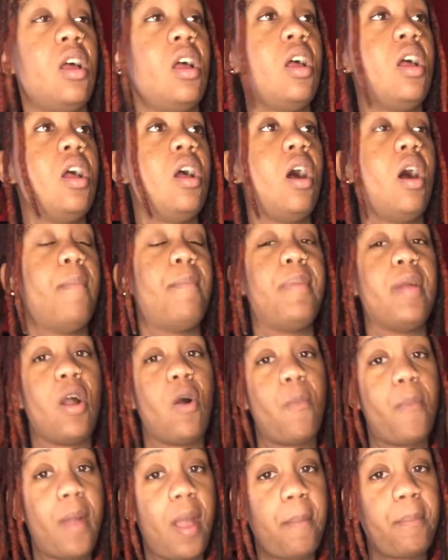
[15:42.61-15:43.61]
bell
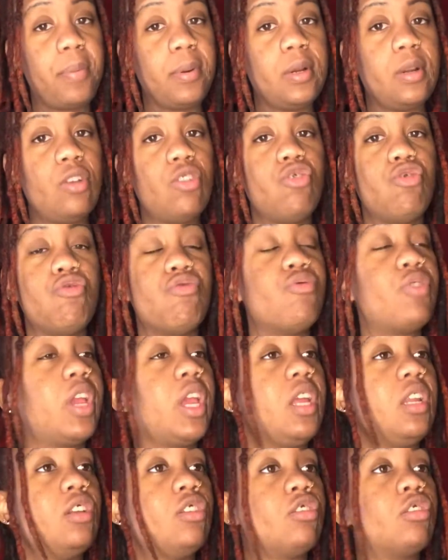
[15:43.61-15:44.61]
pepper, you can
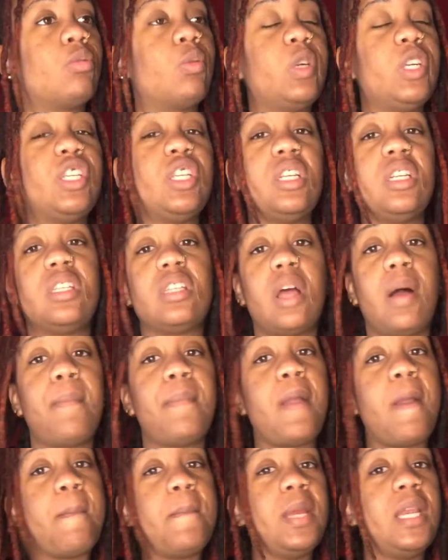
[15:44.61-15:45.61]
switch this up in
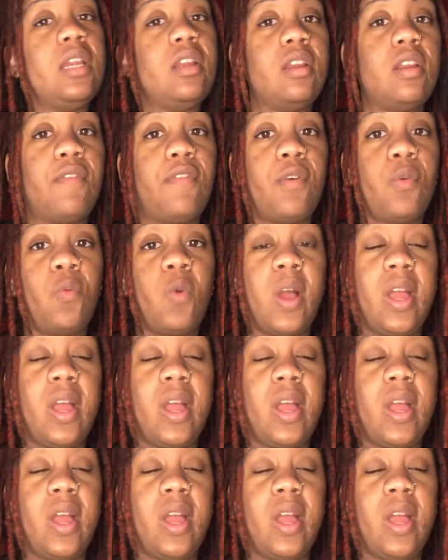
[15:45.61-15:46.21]
many different ways.